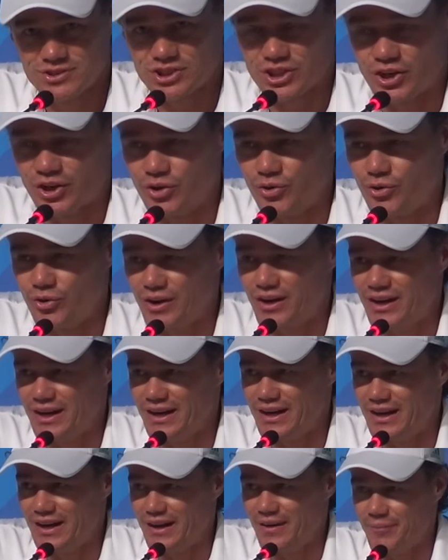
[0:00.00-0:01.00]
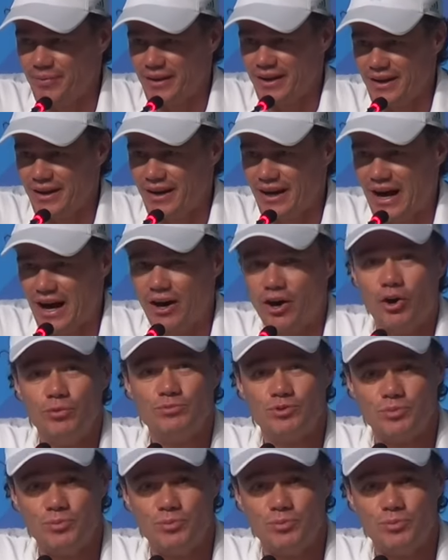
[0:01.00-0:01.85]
So I hope